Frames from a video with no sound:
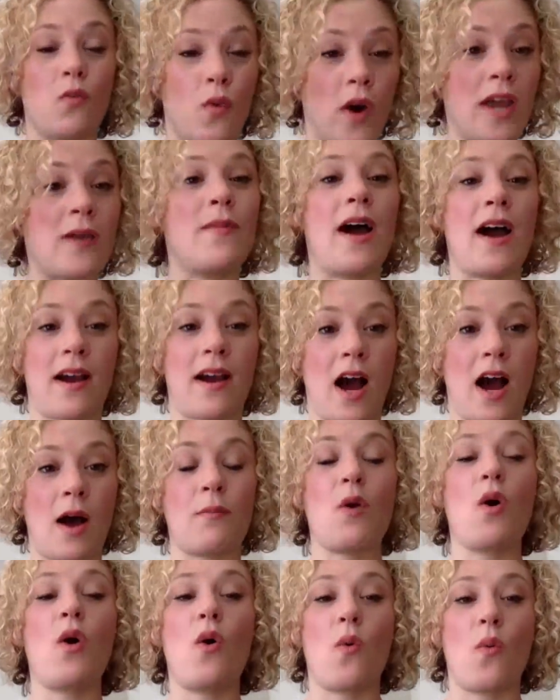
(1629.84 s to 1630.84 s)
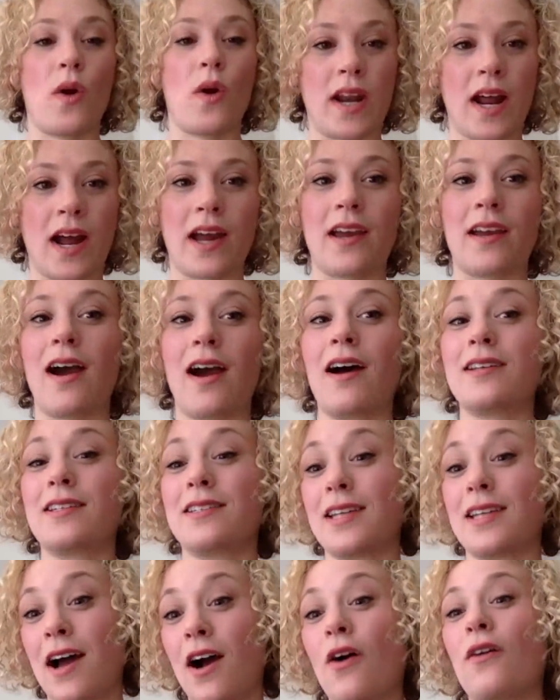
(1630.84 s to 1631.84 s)
way back up when I got
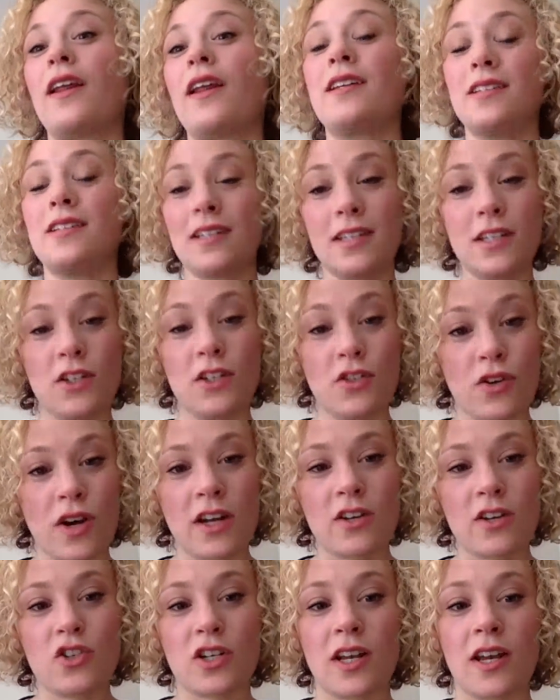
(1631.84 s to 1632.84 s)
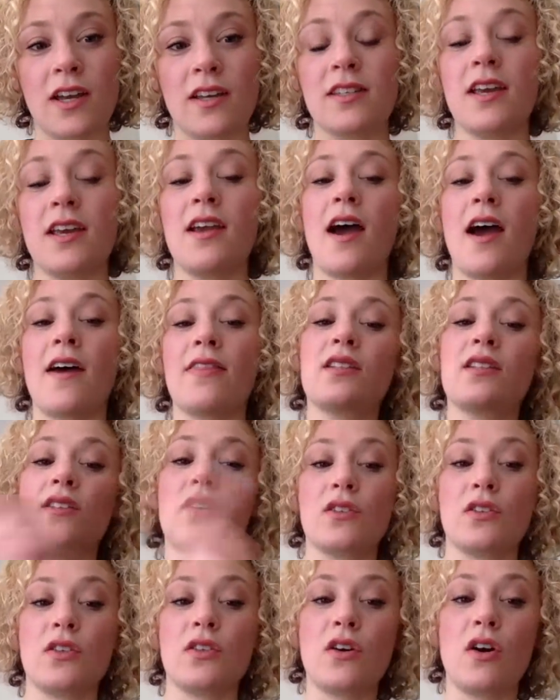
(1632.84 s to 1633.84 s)
down into the trenches. And this
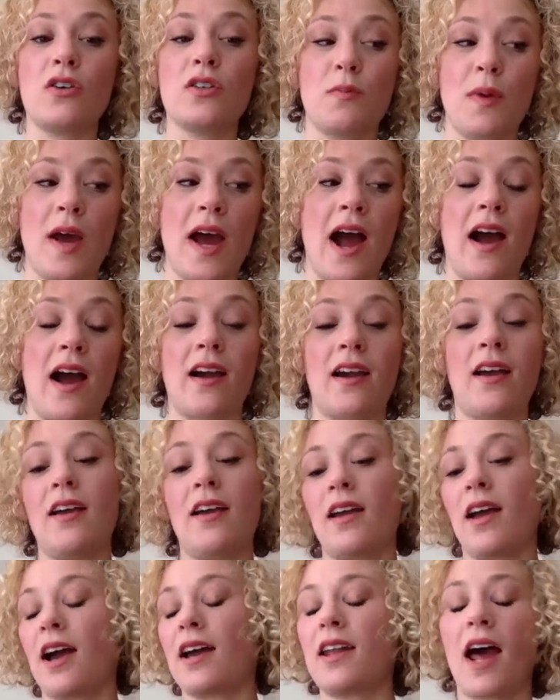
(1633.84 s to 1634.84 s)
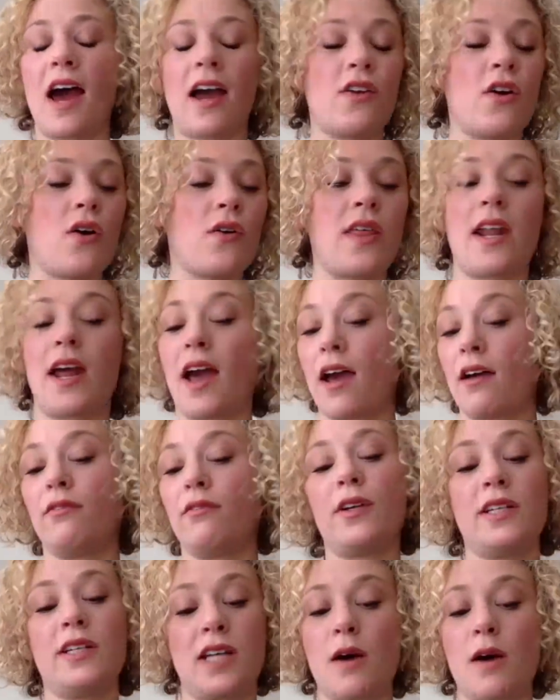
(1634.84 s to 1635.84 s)
also goes back, and I know that
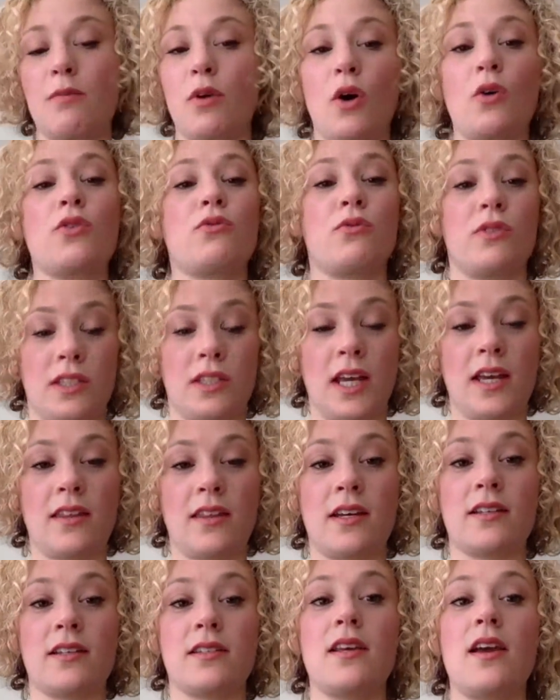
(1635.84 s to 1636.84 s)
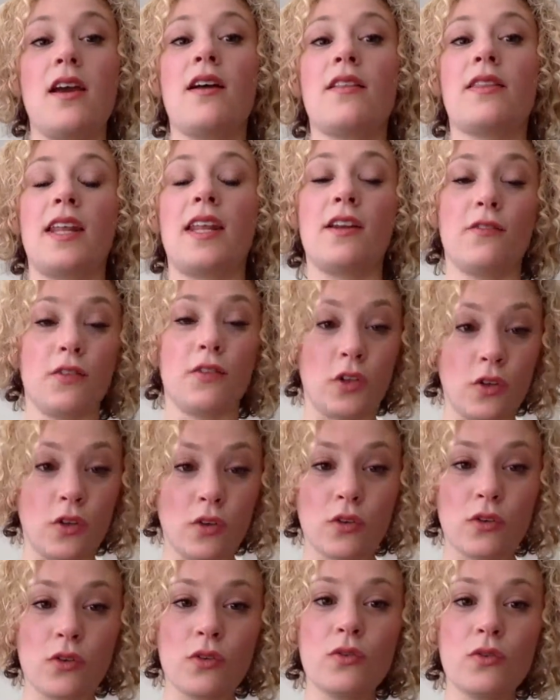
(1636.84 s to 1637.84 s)
every top coach will say this, that if
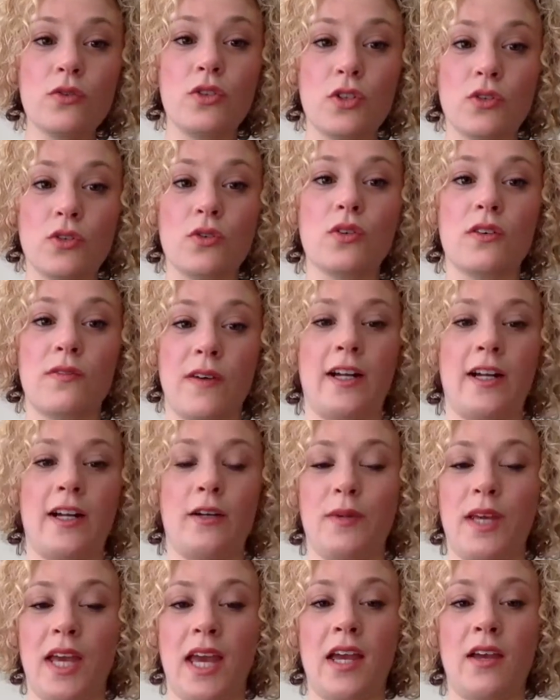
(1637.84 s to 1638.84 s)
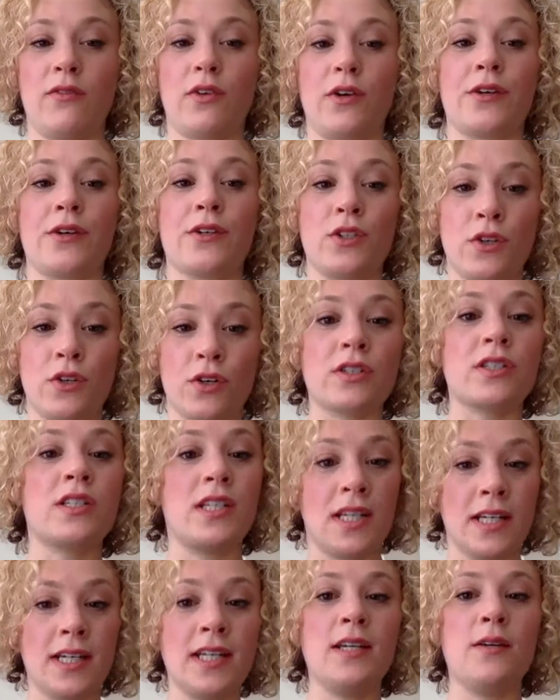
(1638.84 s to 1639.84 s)
you do the vital behaviors, your
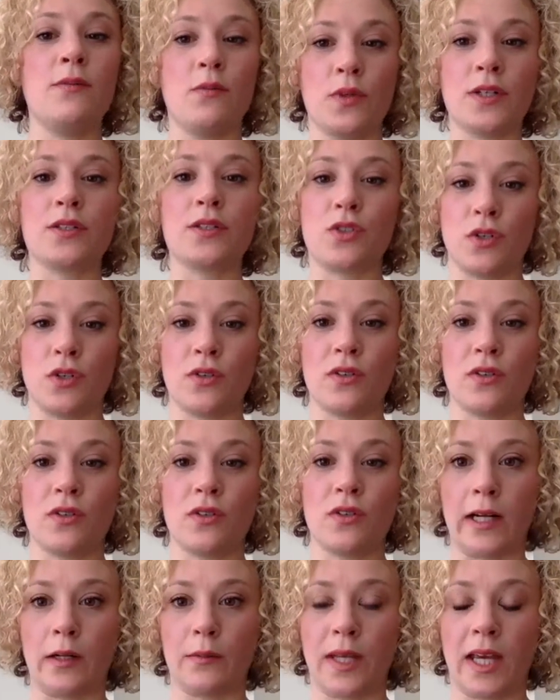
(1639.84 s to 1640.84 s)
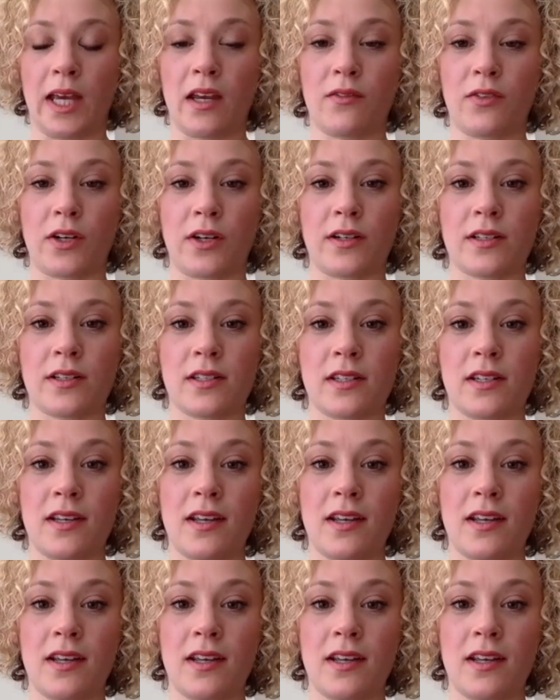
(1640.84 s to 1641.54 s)
team will do the vital behaviors.